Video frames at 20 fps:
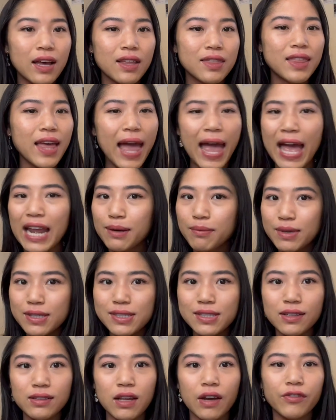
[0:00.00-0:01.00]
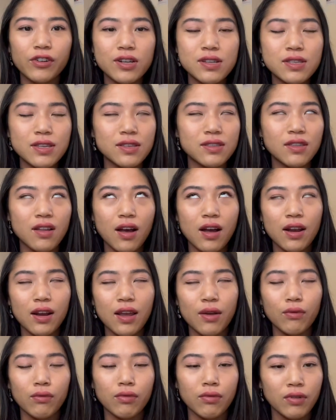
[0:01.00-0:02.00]
the enemies to lovers is not
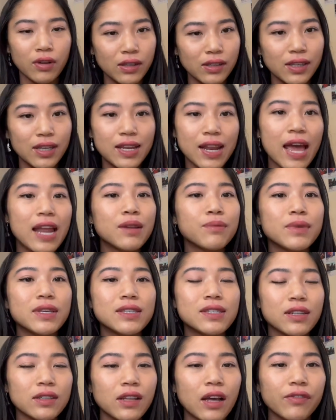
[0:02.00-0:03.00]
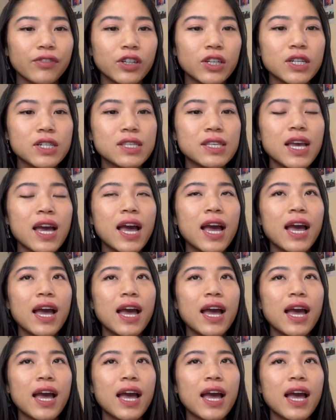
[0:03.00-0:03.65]
really an enemies to lovers.